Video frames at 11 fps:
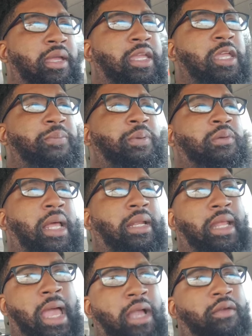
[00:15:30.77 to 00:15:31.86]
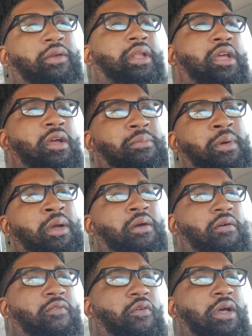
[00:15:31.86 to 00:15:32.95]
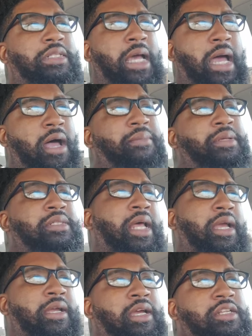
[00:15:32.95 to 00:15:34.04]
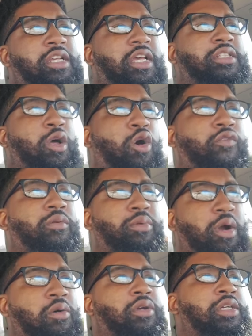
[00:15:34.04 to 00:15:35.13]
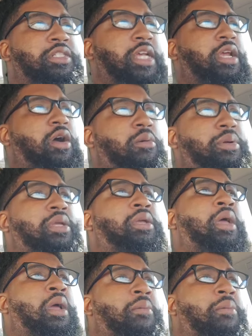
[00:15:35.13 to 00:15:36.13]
keep you, like the acronym for a job is like just over broke, J-O-B.